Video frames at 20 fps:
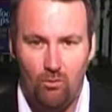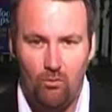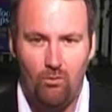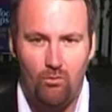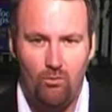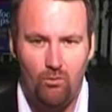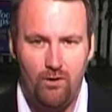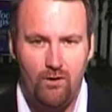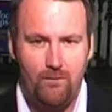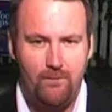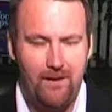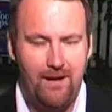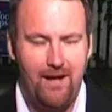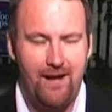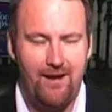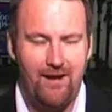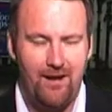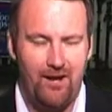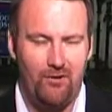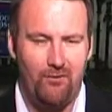We're a bit
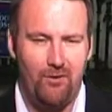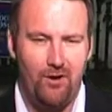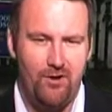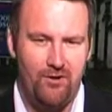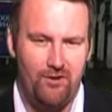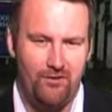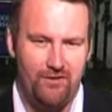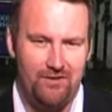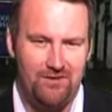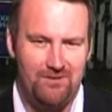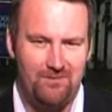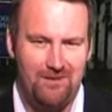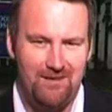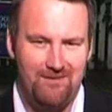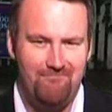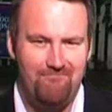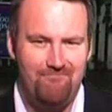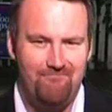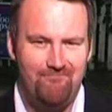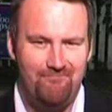out on our own on this
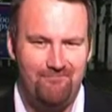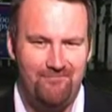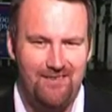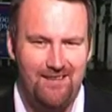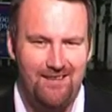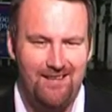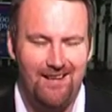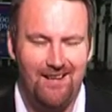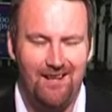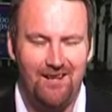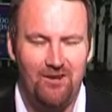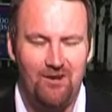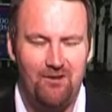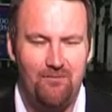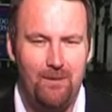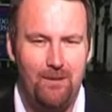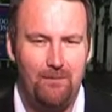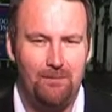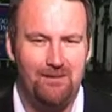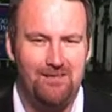one. A lot of
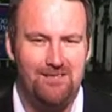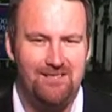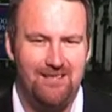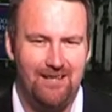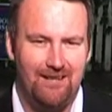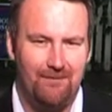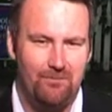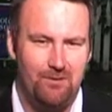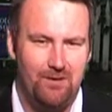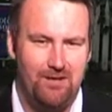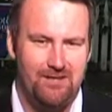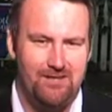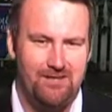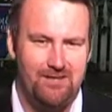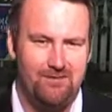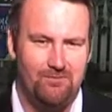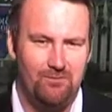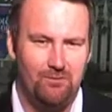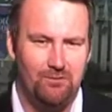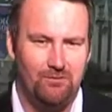people are saying
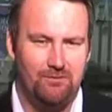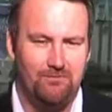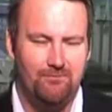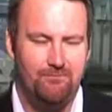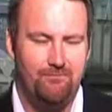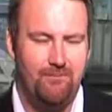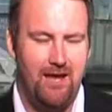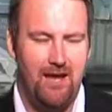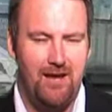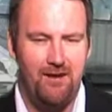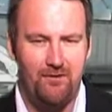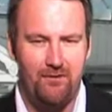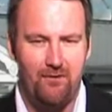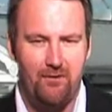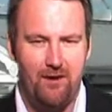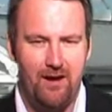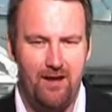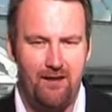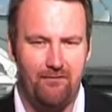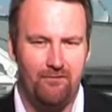prices will meander
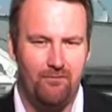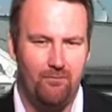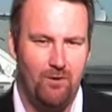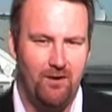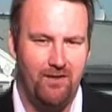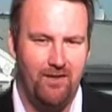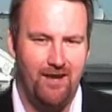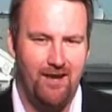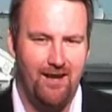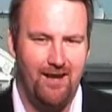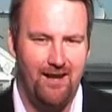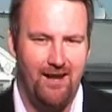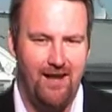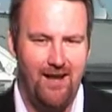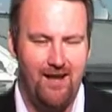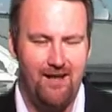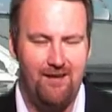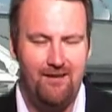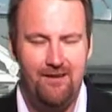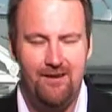around from where they are
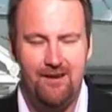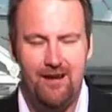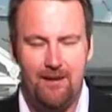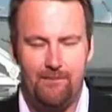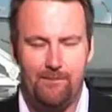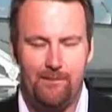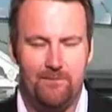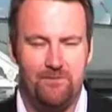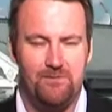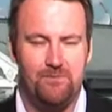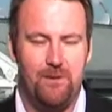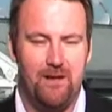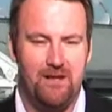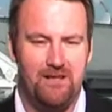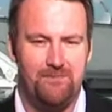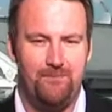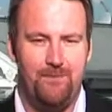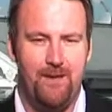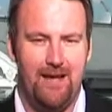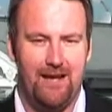now and perhaps bounce
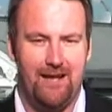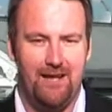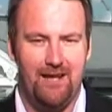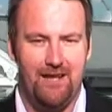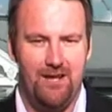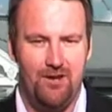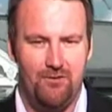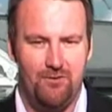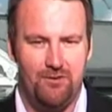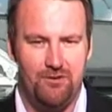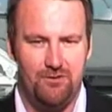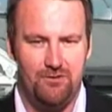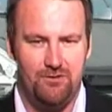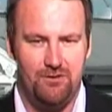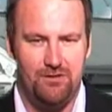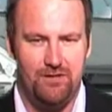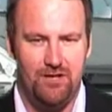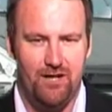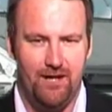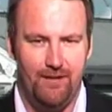back in a year or two's
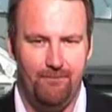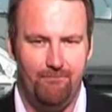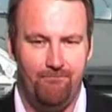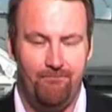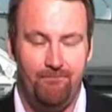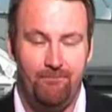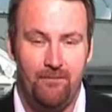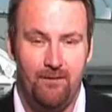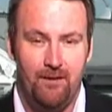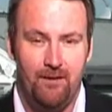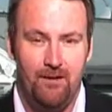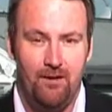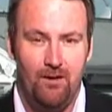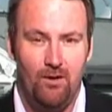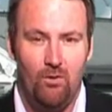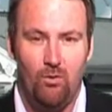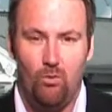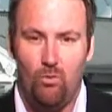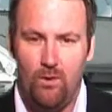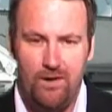time.
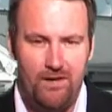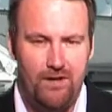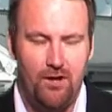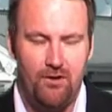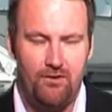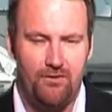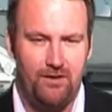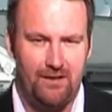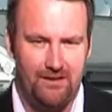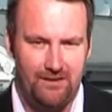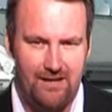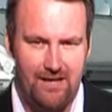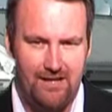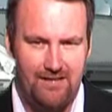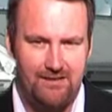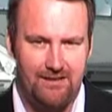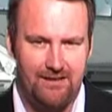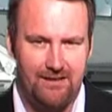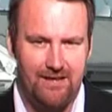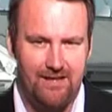We don't think that's
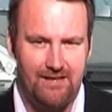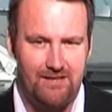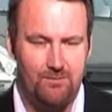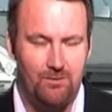the case.